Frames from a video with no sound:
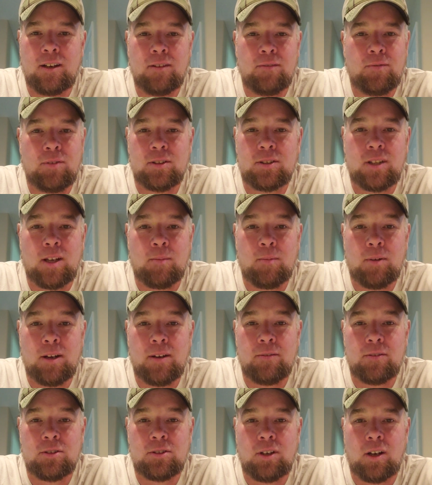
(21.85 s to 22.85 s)
First time I
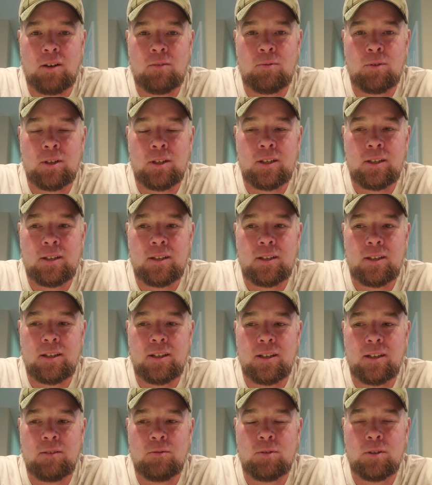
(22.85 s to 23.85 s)
ever shot one.
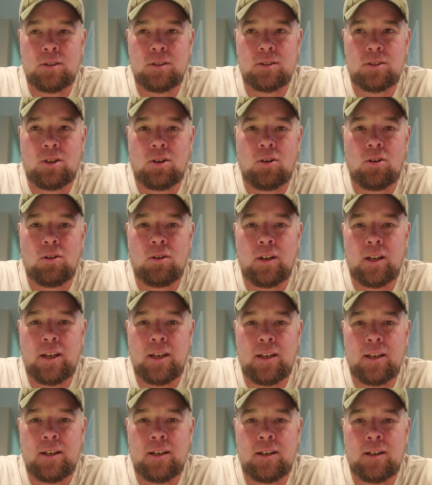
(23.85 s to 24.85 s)
It was called
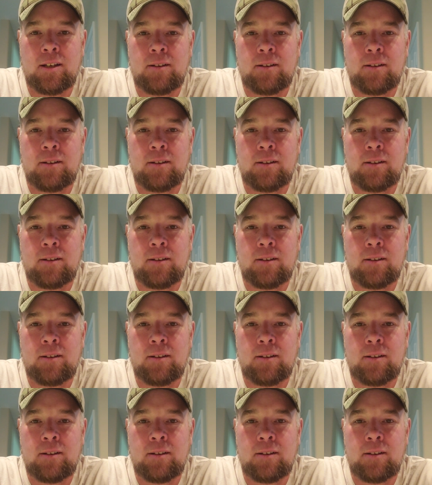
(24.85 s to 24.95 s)
a